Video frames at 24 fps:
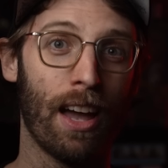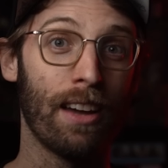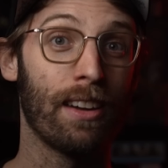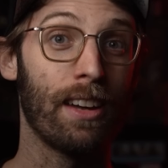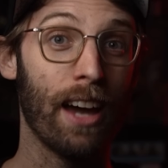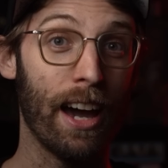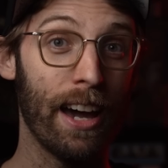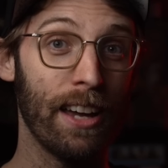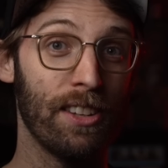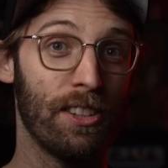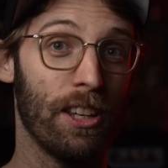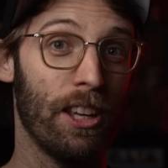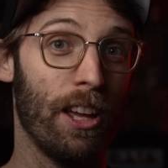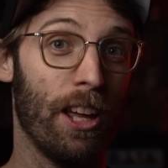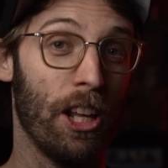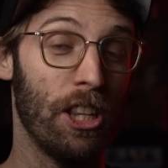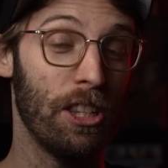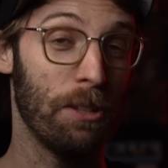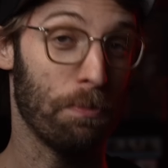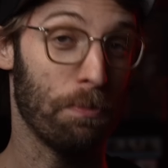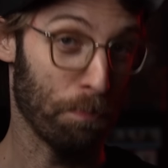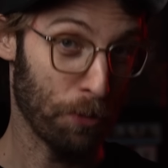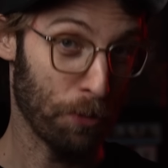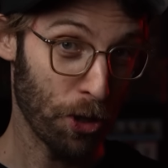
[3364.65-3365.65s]
Guys,
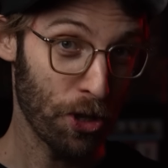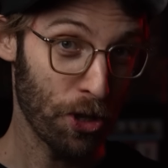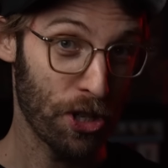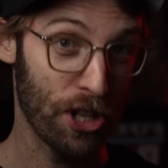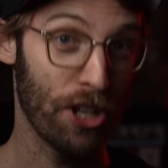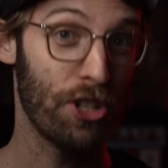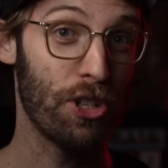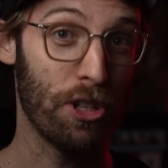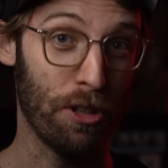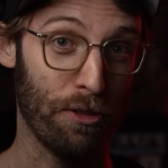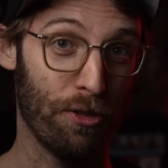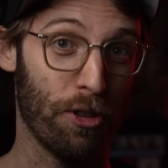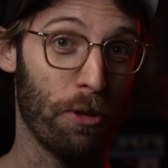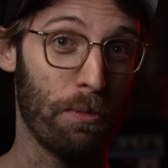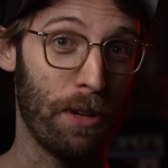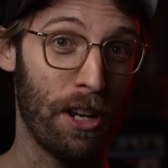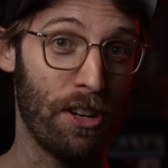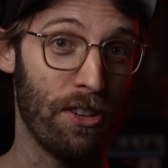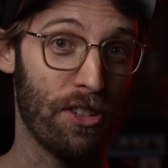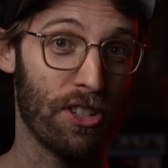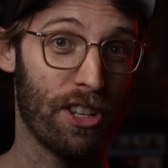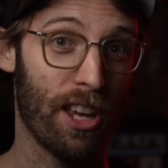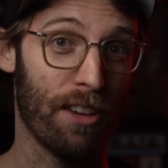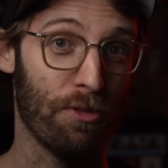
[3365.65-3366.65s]
it's tradition for me
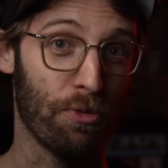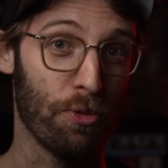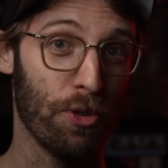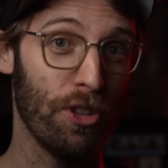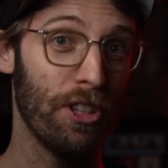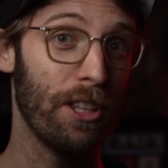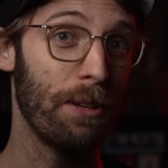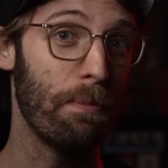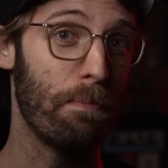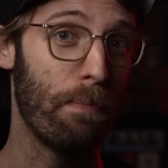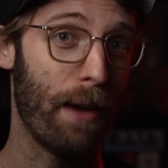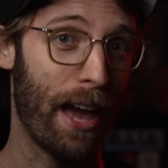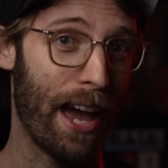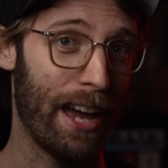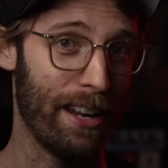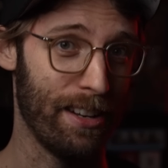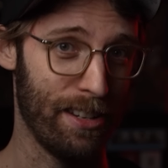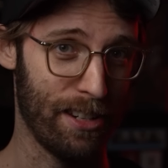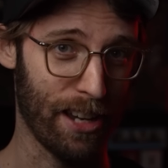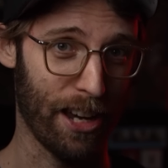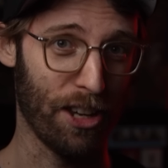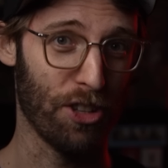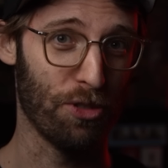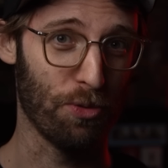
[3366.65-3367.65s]
to just have really
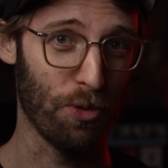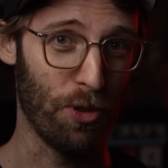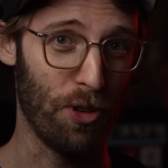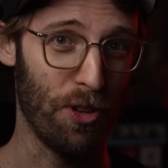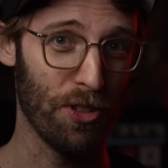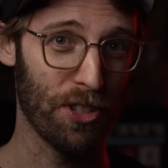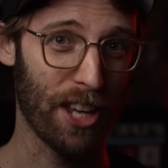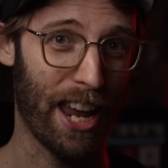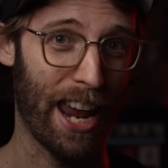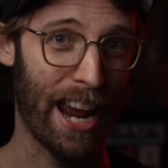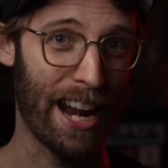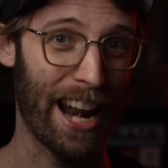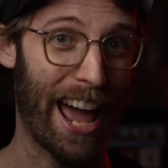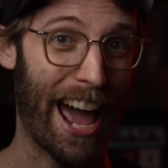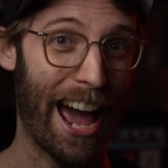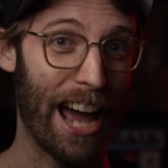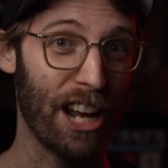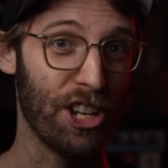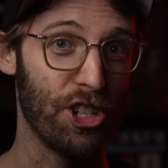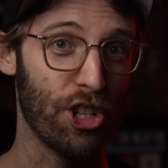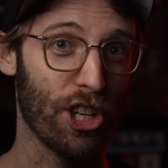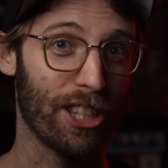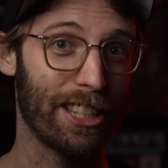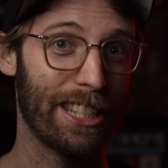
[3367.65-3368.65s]
bad dice rolls, and I
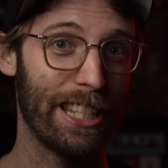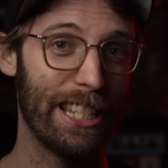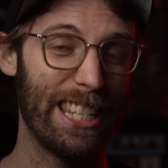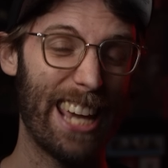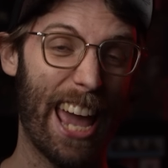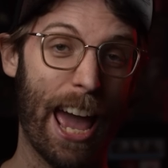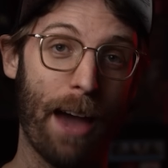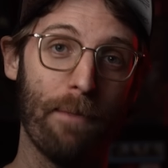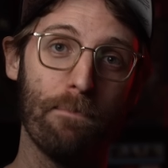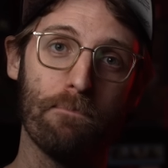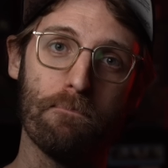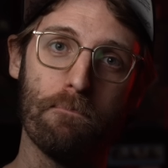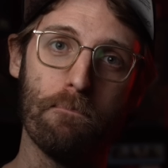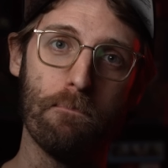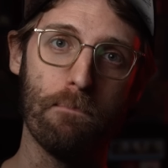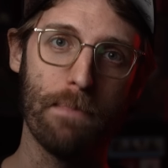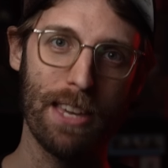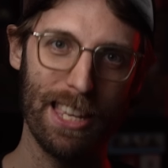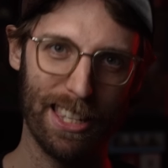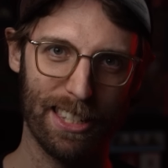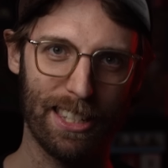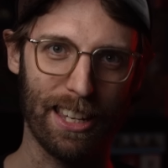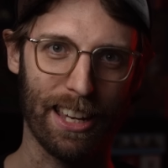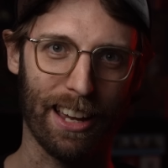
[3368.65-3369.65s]
just kept
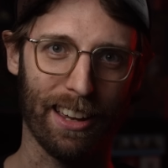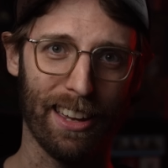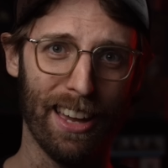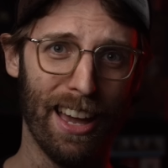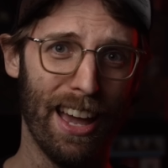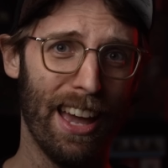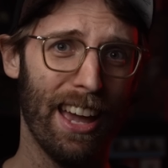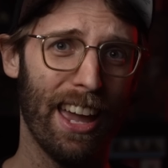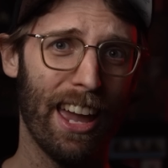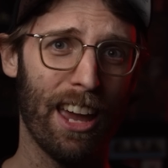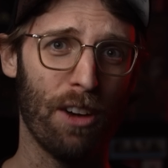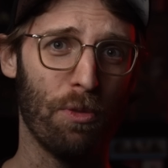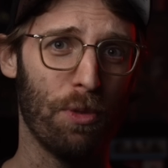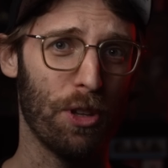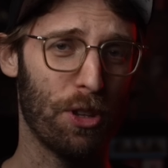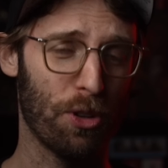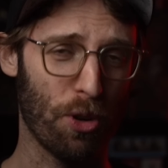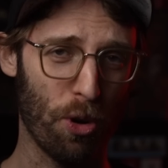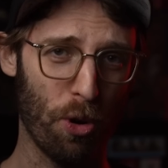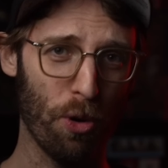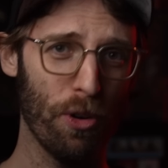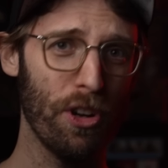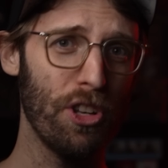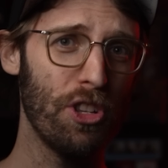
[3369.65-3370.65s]
missing. And with
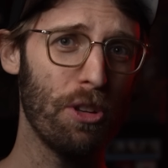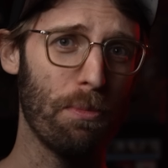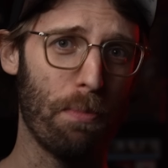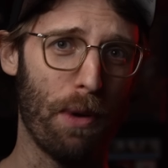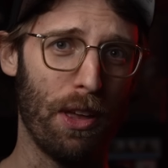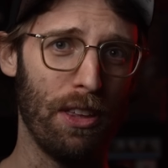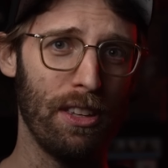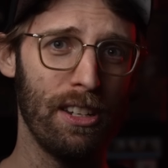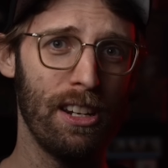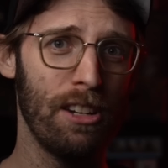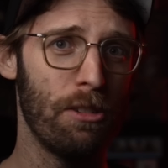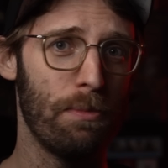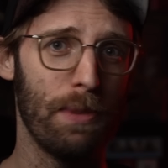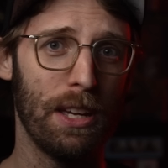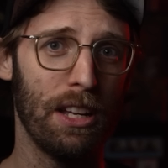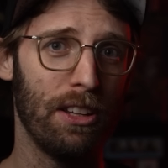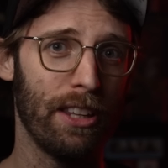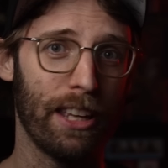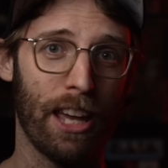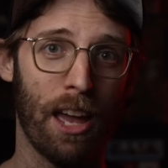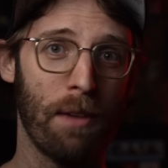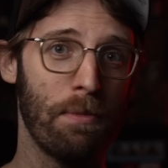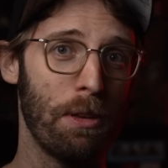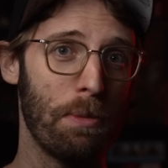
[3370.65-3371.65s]
Corey's ability to be able
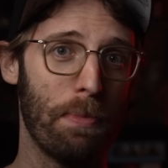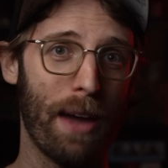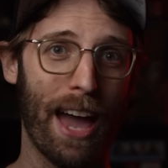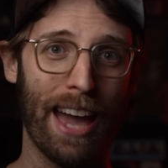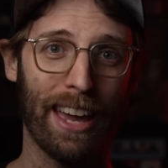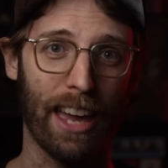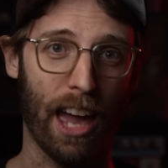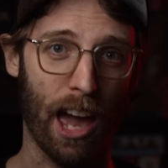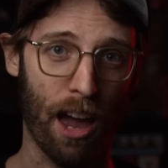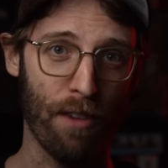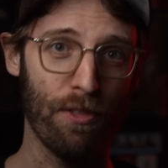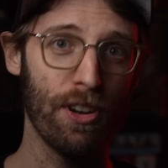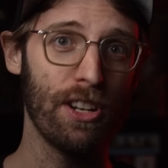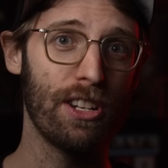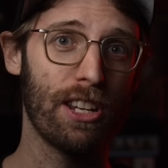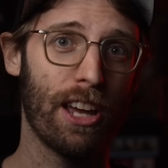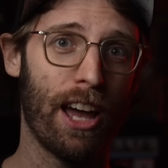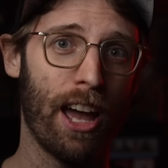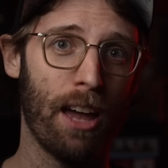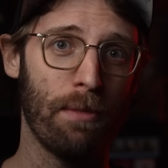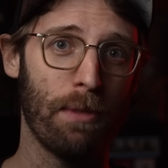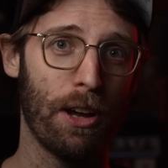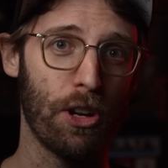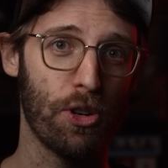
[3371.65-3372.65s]
to hit me back every
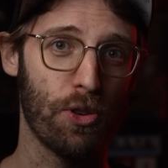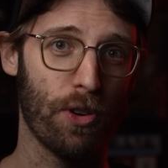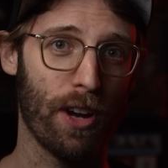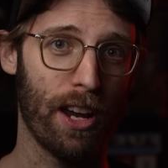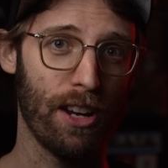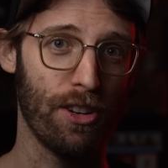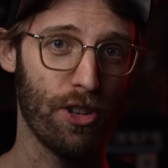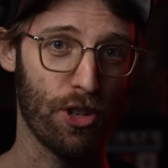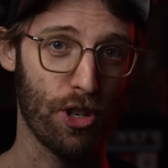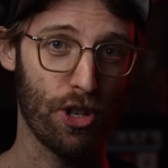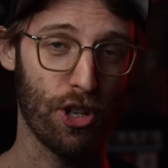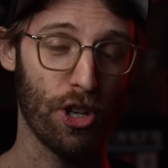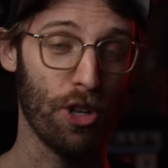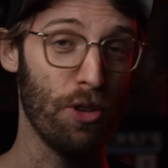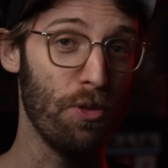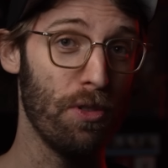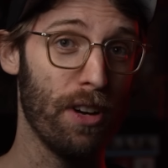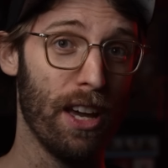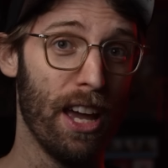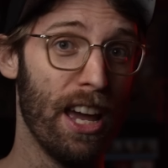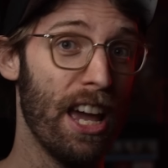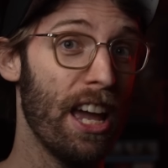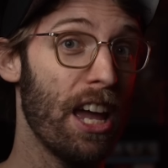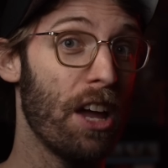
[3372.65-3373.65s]
time I tried to
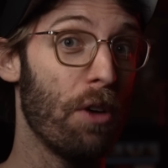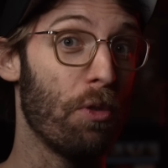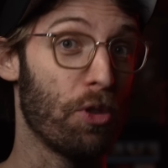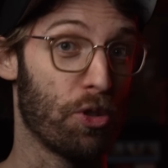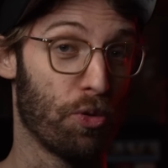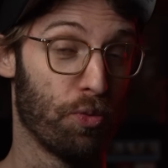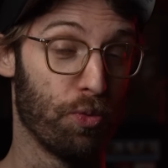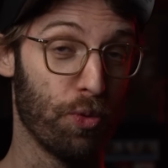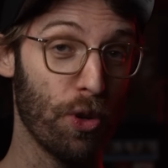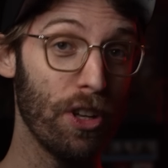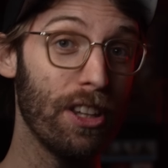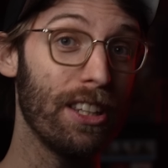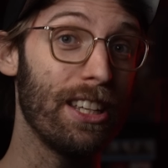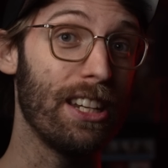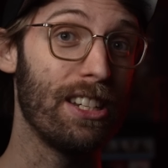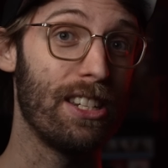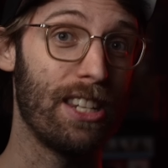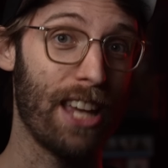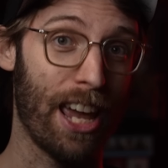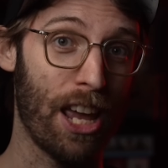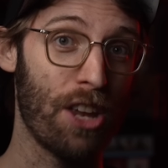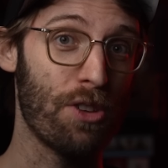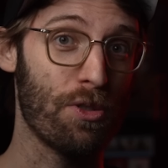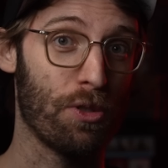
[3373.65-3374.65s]
shoot, it was really
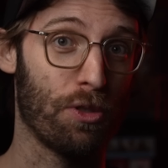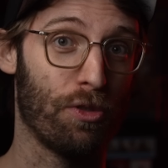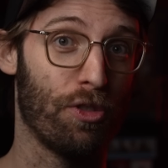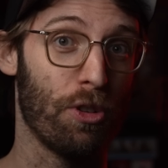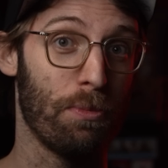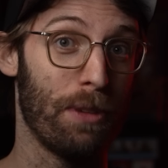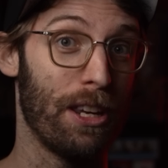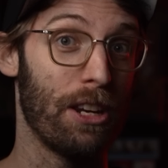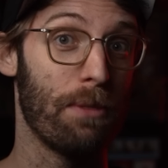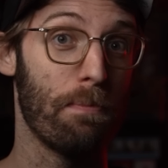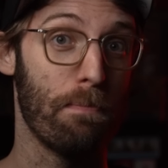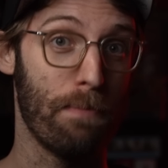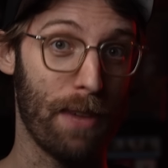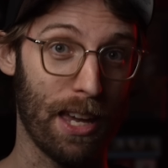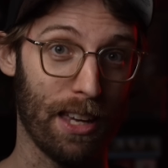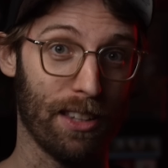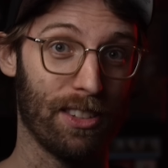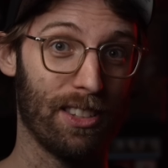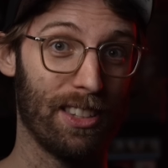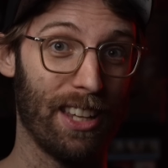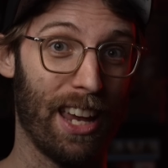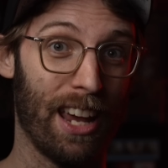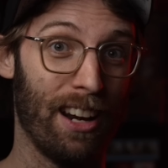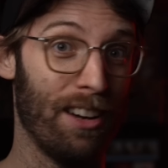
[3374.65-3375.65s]
dangerous for me to
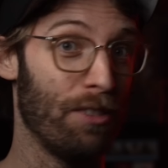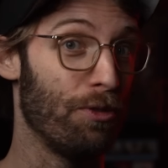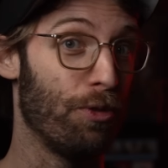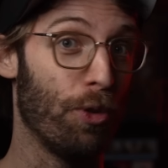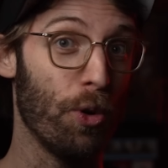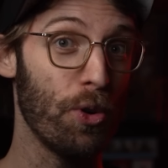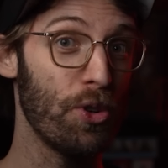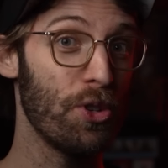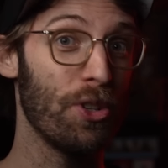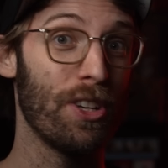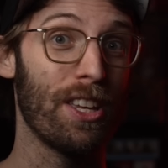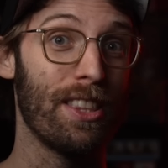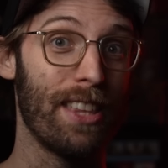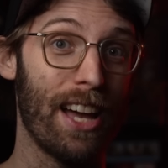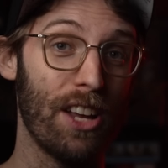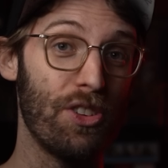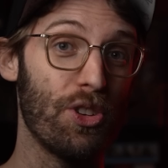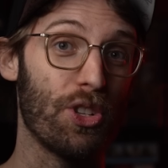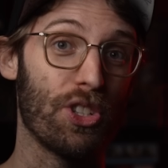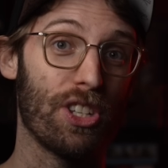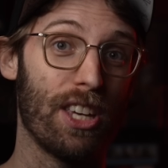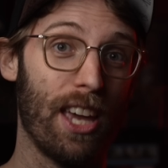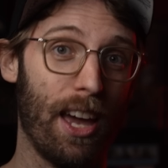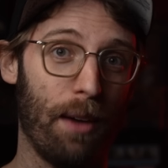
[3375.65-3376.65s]
miss. And unfortunately, that
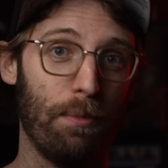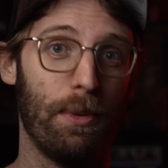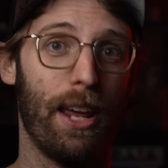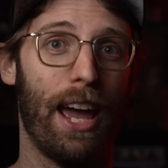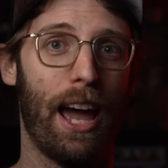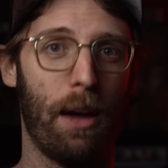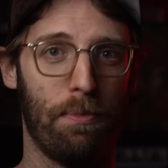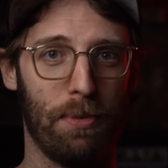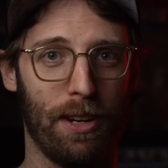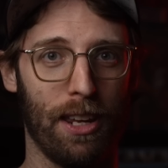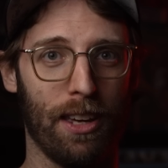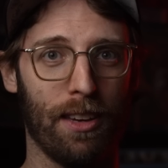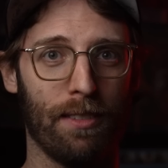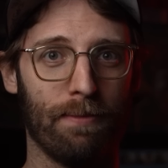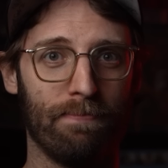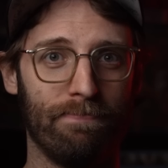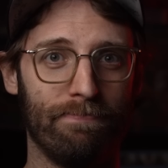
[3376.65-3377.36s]
just kept happening.